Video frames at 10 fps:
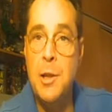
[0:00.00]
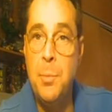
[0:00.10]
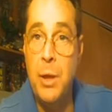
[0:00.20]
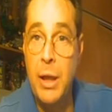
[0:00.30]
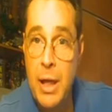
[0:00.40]

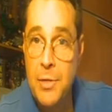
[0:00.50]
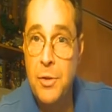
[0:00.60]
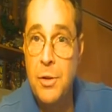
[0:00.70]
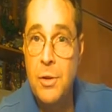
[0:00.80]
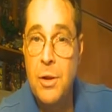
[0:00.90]
played
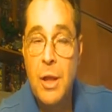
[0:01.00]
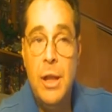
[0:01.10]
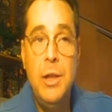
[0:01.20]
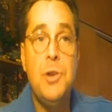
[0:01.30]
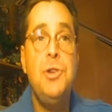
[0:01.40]
Ethel,
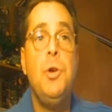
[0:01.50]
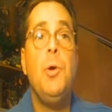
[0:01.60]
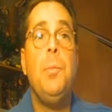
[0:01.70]
Yeshua